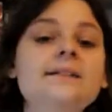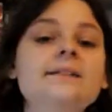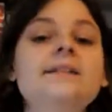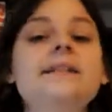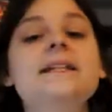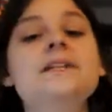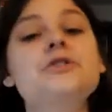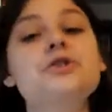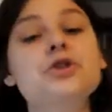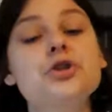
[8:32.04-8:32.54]

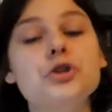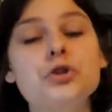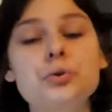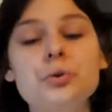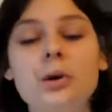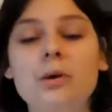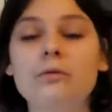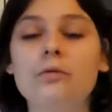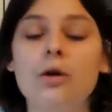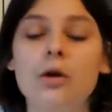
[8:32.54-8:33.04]
These
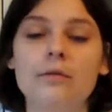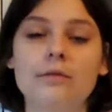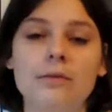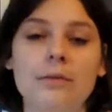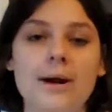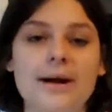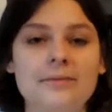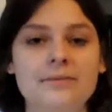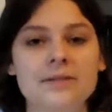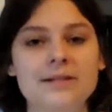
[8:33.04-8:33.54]
two evolve
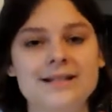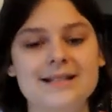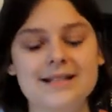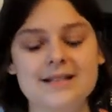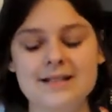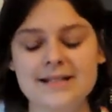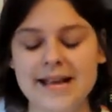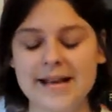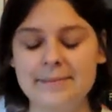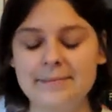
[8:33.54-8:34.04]
around the
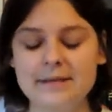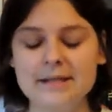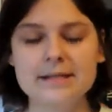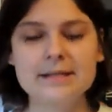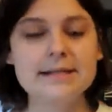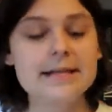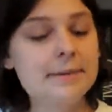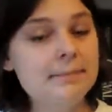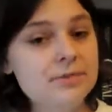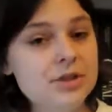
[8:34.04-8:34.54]
same
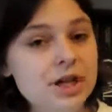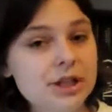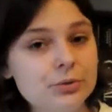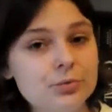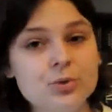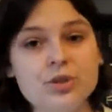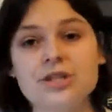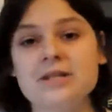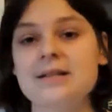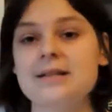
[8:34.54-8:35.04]
subject,
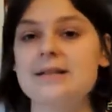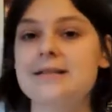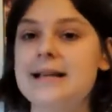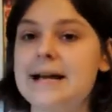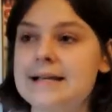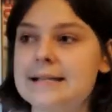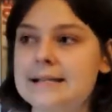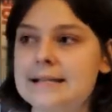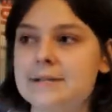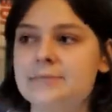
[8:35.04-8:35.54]
which is
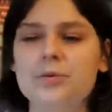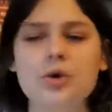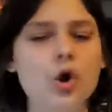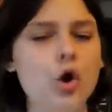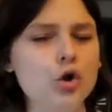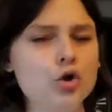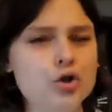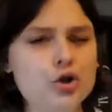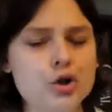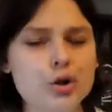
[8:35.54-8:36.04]
assassin, but
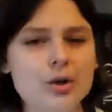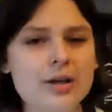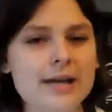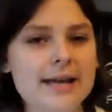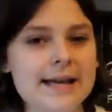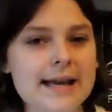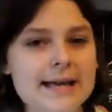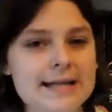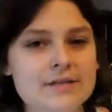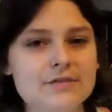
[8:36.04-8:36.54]
also
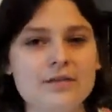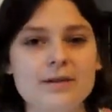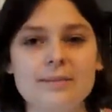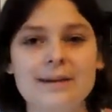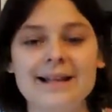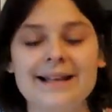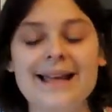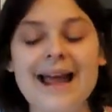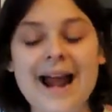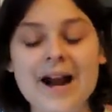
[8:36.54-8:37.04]
kick-ass
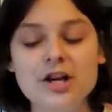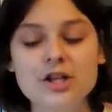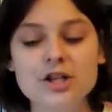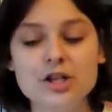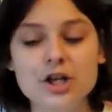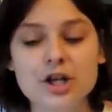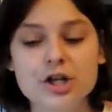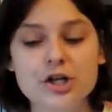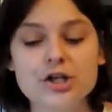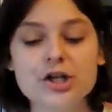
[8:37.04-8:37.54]
female
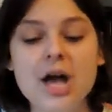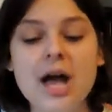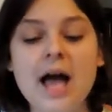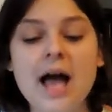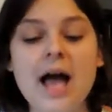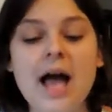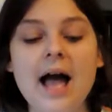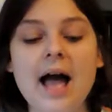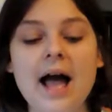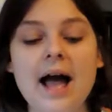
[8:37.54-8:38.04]
characters
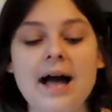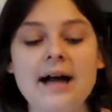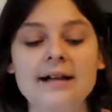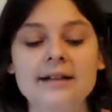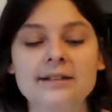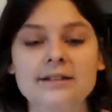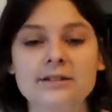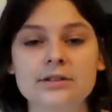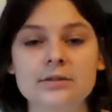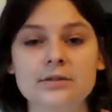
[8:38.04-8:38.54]

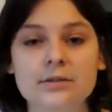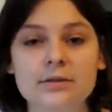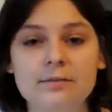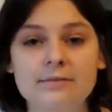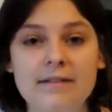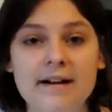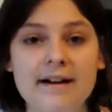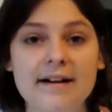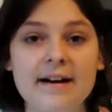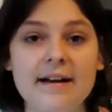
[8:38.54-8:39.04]
and
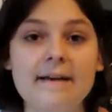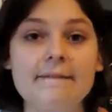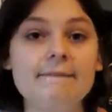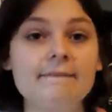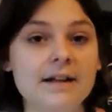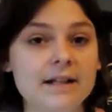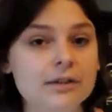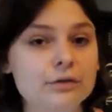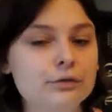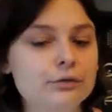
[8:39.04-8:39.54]
very
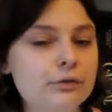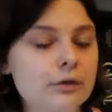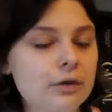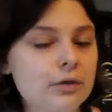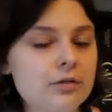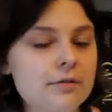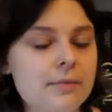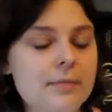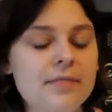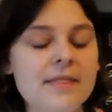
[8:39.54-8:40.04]

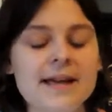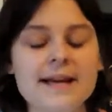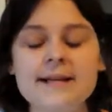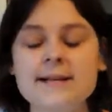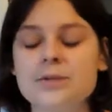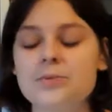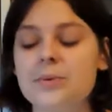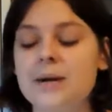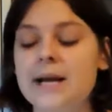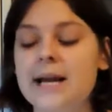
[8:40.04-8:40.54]
eventful
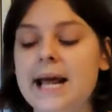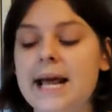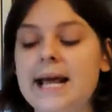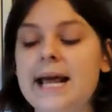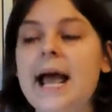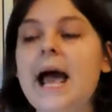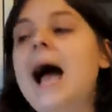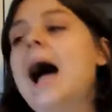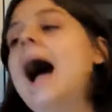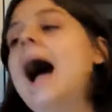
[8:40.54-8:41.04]
things, really.